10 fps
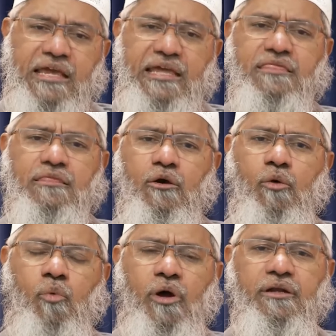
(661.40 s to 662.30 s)
case,
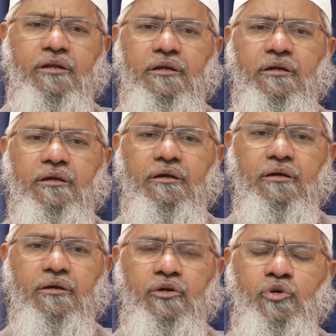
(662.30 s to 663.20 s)
what
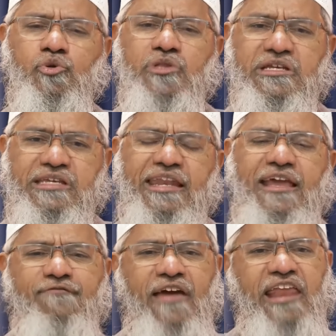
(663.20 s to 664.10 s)
do the
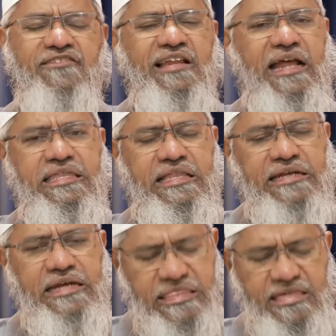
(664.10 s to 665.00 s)
Sharia financial
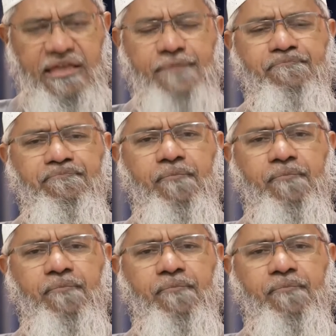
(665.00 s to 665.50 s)
consultants say?